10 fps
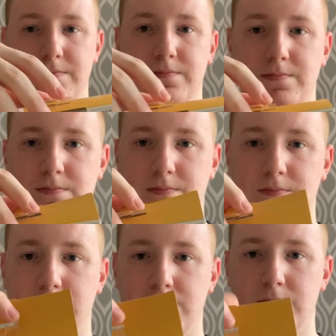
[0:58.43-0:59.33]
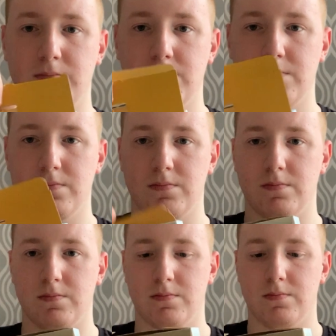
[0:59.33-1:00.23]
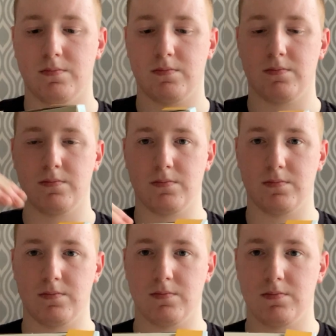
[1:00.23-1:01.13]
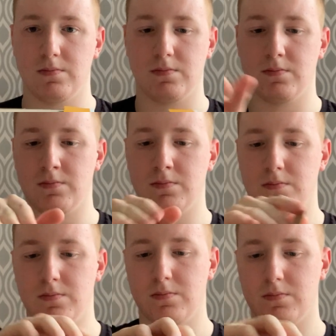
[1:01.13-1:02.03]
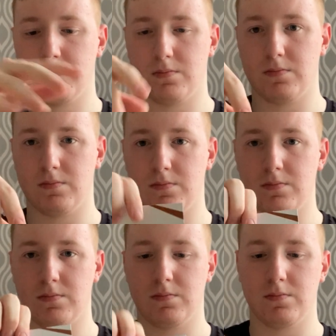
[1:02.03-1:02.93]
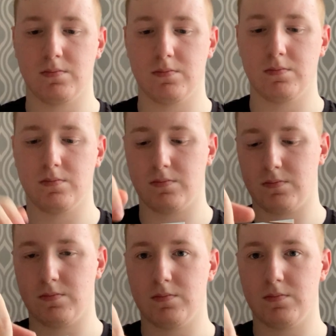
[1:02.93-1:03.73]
No one is speaking in this clip.